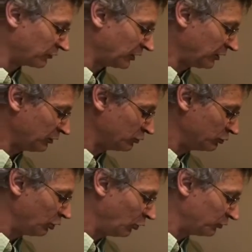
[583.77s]
19
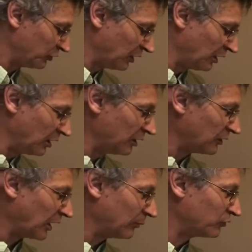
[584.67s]
coulombs,
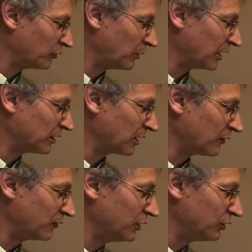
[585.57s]
times the magnetic
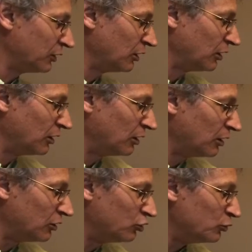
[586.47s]
field,
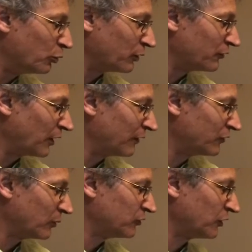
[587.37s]
2.5
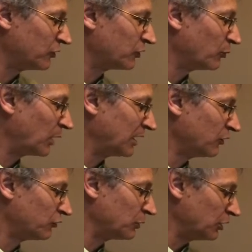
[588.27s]
times 10 to the minus
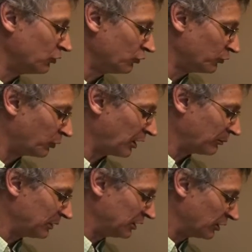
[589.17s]
3 newtons per amp
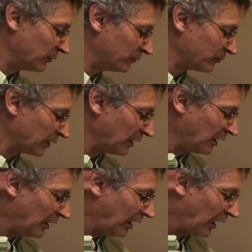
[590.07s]
meter,
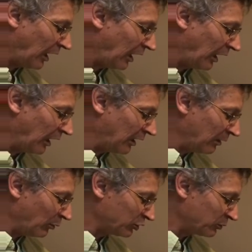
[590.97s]

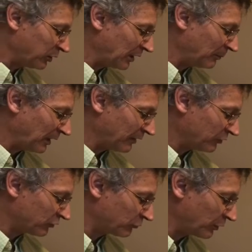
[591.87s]
multiplied by the
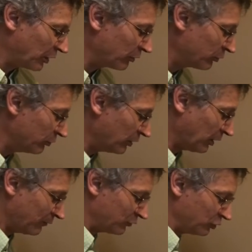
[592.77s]
square root
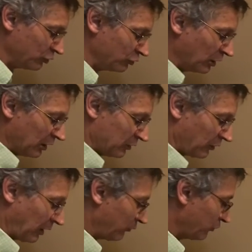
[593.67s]
of 2
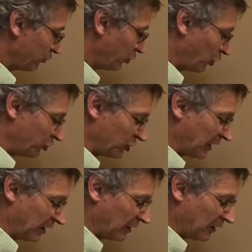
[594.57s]
times the charge
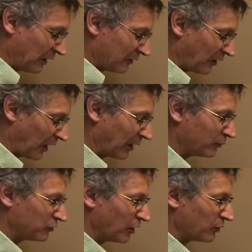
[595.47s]
again,
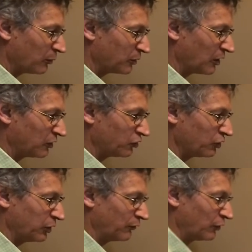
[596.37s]
times the potential
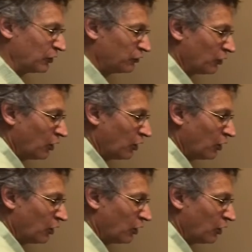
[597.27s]
difference,